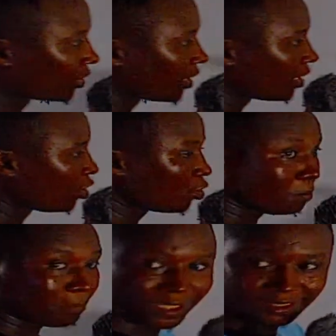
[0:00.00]
the new
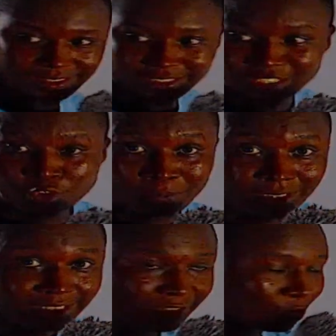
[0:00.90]
base
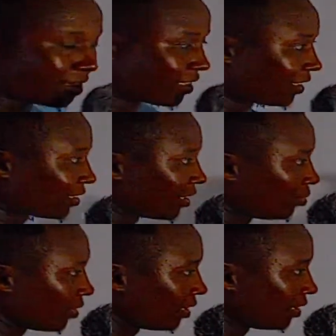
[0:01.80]
that we are interested
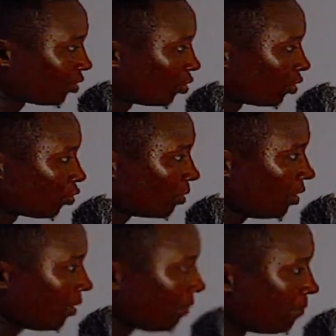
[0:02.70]
with. This is going to be
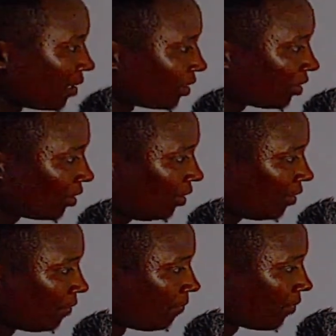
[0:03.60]
base 3
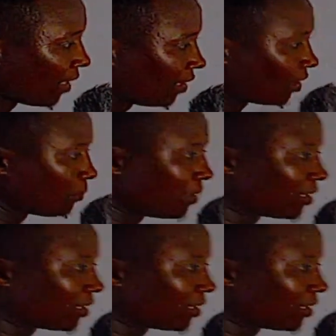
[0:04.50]
and this base